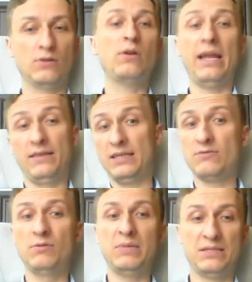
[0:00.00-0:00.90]
Okay, this
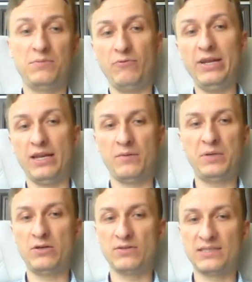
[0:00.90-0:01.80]
one must be winning
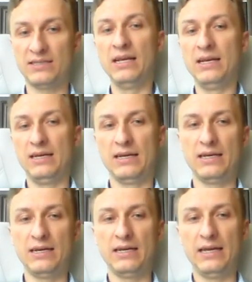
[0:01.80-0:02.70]
because
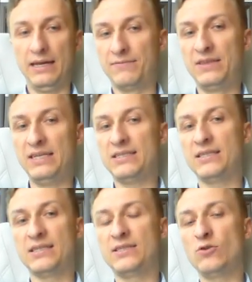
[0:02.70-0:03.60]
if this
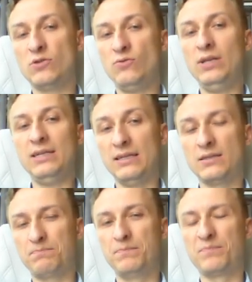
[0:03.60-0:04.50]
is a Zugzwang, and
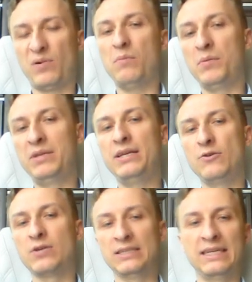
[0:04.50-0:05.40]
probably you
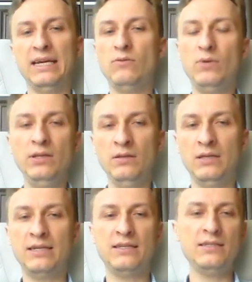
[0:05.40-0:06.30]
can get one
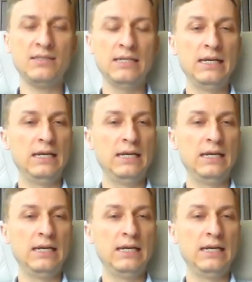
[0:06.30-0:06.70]
like this,